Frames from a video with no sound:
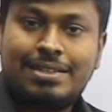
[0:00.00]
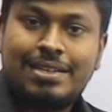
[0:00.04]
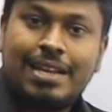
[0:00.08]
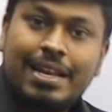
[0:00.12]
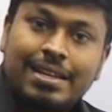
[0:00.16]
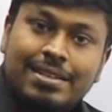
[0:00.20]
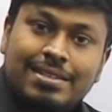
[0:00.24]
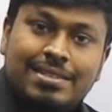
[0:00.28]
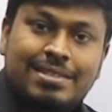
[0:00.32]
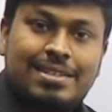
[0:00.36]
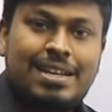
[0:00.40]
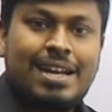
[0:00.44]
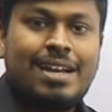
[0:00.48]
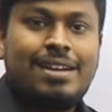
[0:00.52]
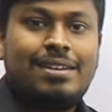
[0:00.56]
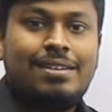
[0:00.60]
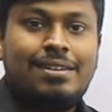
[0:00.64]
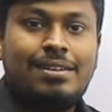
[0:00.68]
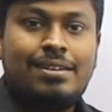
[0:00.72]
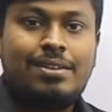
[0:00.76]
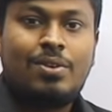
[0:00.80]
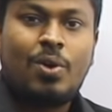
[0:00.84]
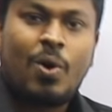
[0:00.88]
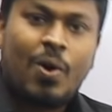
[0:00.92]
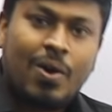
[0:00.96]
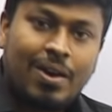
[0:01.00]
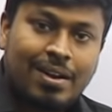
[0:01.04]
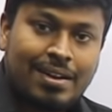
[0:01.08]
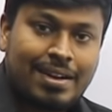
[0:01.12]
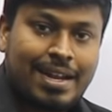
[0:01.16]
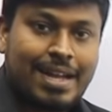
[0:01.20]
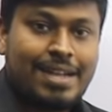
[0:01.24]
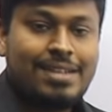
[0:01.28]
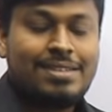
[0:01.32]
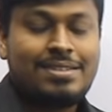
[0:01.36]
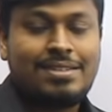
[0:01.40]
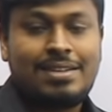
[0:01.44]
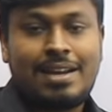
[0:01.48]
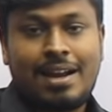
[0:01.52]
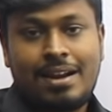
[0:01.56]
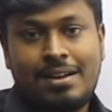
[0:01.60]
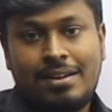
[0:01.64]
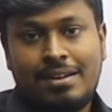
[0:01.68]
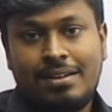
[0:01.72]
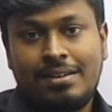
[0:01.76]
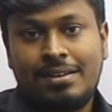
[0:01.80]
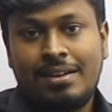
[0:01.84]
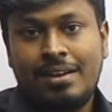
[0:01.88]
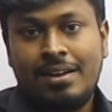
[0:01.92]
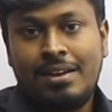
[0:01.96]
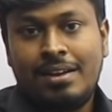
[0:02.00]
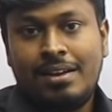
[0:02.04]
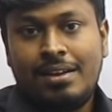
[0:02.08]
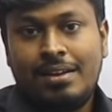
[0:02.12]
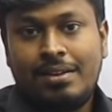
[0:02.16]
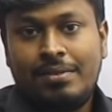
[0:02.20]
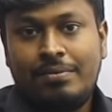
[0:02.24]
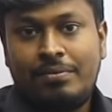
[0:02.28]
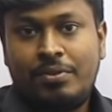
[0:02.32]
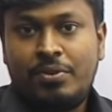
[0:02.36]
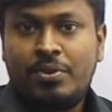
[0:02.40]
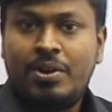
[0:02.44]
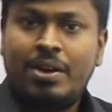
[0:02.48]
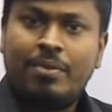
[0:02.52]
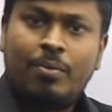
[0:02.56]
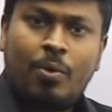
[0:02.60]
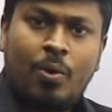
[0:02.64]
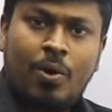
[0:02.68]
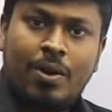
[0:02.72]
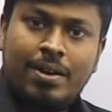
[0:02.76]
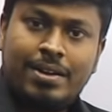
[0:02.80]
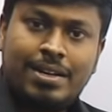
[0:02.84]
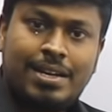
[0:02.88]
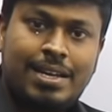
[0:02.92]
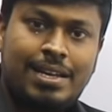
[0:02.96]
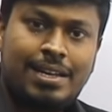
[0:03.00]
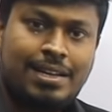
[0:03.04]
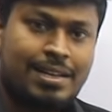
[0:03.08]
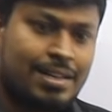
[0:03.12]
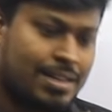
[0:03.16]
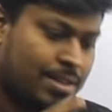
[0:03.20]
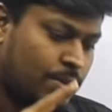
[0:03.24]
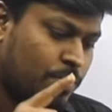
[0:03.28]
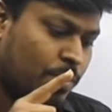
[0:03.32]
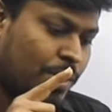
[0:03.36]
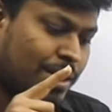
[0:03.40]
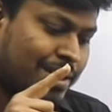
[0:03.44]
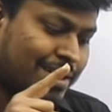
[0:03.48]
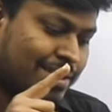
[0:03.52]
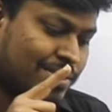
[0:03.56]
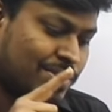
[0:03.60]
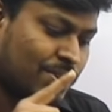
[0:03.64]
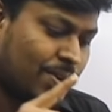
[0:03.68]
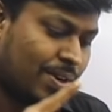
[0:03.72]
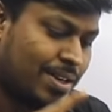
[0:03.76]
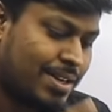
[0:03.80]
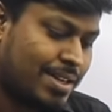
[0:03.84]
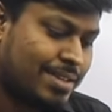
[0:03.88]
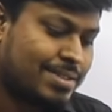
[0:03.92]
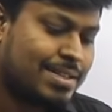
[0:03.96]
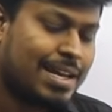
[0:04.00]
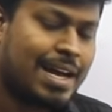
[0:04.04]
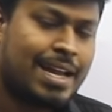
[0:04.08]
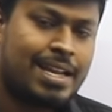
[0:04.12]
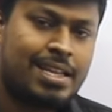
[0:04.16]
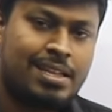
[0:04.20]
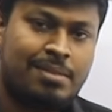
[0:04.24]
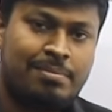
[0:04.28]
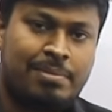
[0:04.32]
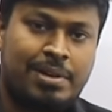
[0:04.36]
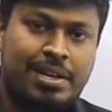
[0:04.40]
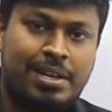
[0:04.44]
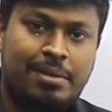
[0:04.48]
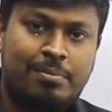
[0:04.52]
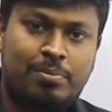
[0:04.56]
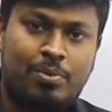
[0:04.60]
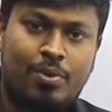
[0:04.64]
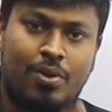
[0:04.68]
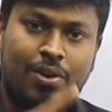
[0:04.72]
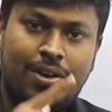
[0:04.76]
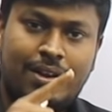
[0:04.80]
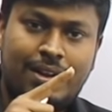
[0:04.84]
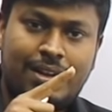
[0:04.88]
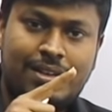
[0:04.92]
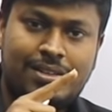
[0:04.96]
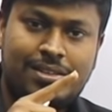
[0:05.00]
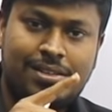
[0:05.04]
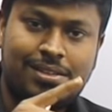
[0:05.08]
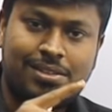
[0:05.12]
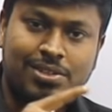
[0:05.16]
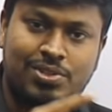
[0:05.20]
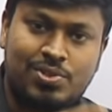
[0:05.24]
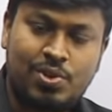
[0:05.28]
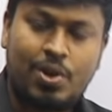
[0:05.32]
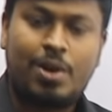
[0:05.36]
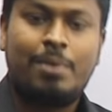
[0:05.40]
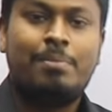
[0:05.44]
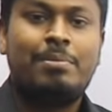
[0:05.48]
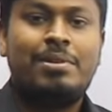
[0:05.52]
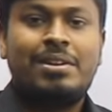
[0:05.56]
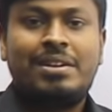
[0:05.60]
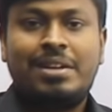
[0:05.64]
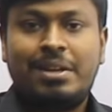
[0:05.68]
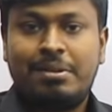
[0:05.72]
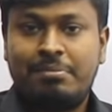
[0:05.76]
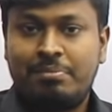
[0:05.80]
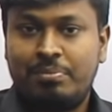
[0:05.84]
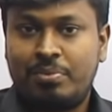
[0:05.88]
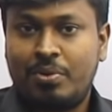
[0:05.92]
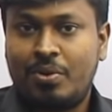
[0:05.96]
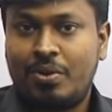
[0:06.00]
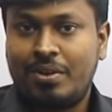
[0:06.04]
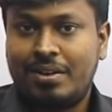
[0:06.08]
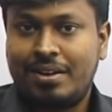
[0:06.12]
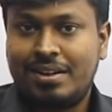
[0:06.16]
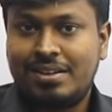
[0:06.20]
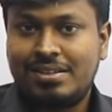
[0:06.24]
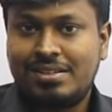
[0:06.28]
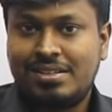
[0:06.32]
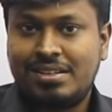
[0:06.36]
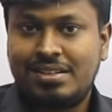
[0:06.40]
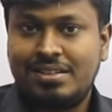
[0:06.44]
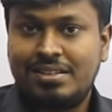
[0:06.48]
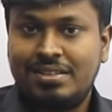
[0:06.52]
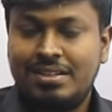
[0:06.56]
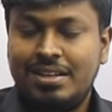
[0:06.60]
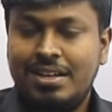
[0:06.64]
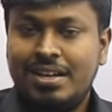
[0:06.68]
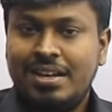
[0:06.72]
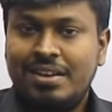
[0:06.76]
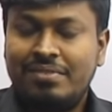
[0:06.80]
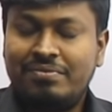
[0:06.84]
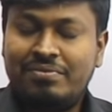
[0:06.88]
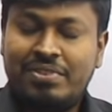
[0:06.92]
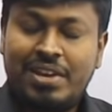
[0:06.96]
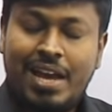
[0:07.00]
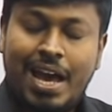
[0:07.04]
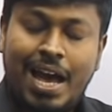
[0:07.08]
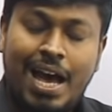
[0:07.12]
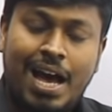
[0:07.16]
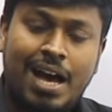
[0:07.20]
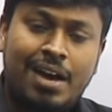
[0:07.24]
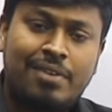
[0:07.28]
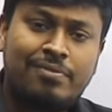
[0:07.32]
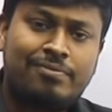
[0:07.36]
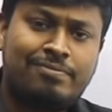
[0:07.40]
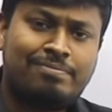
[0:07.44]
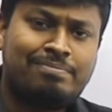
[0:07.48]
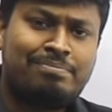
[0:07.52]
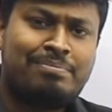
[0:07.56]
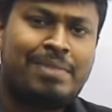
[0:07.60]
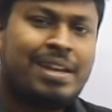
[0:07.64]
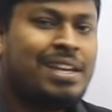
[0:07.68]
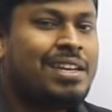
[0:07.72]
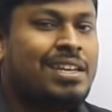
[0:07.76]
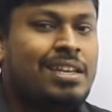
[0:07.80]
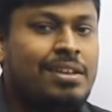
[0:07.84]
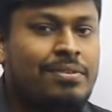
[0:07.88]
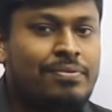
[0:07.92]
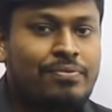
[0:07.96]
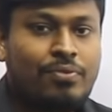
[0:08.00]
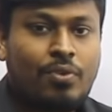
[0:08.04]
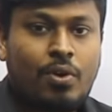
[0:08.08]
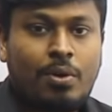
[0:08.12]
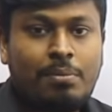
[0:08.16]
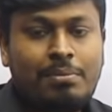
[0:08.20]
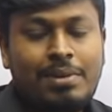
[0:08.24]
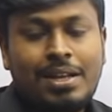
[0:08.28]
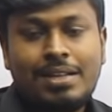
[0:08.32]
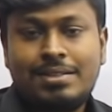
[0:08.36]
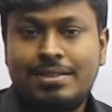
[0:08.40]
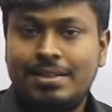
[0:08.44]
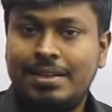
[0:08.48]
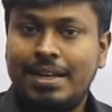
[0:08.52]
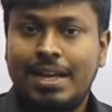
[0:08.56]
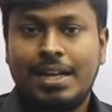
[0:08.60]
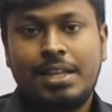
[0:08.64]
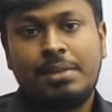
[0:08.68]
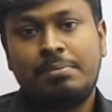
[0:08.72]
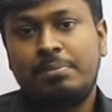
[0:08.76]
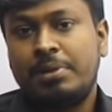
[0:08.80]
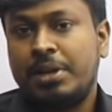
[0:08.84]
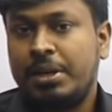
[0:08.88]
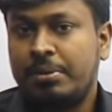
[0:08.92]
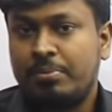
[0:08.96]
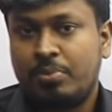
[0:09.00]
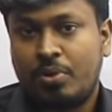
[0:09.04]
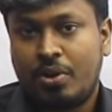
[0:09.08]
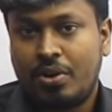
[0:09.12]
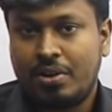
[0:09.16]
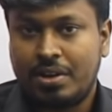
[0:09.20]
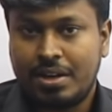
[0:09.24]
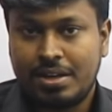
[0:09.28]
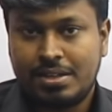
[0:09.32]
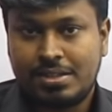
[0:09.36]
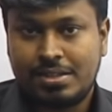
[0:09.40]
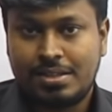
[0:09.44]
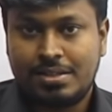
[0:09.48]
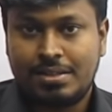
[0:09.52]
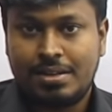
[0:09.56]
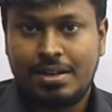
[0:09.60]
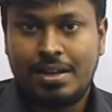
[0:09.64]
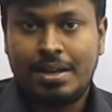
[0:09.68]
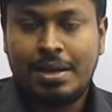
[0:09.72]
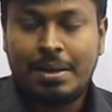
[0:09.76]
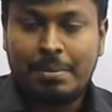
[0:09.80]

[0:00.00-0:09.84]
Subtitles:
10th standard or 9th standard, we would have already learned what is called as arithmetic progression, geometric progression. We have many formulas in arithmetic progression.